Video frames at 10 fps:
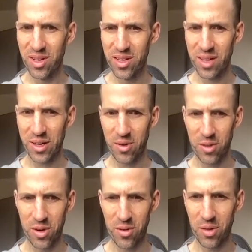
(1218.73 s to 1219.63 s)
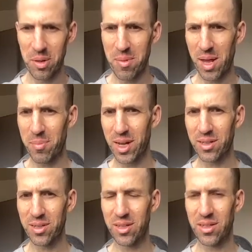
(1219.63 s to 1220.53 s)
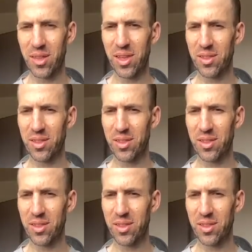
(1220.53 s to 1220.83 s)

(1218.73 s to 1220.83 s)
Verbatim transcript: like all the early Mad magazines. I think